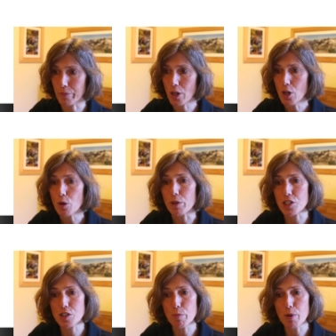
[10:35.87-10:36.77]
which
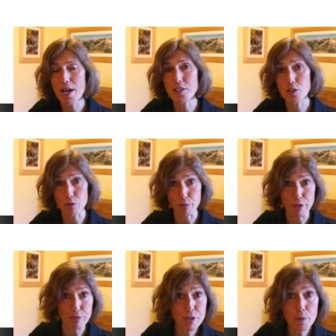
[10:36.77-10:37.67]
is the process of
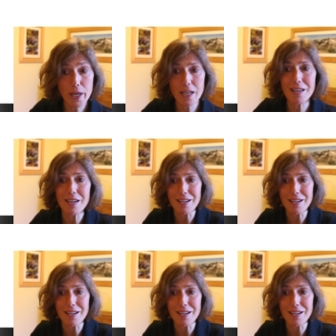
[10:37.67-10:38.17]
reviewing,